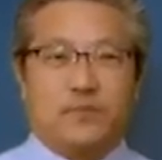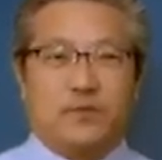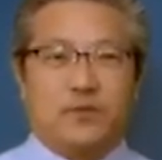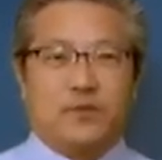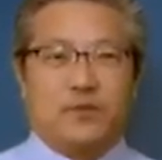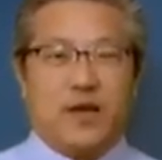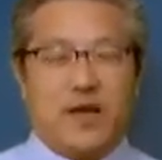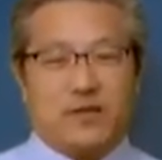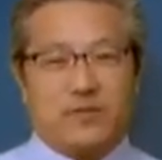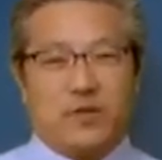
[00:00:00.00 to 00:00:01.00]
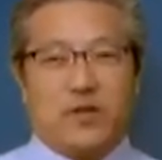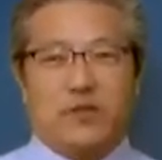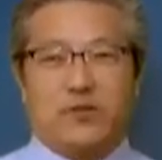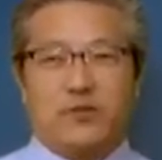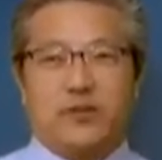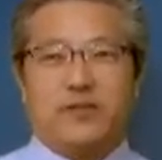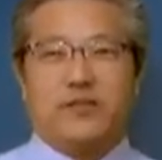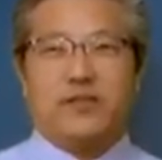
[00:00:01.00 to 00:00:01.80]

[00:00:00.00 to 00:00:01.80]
So I asked him what concentration he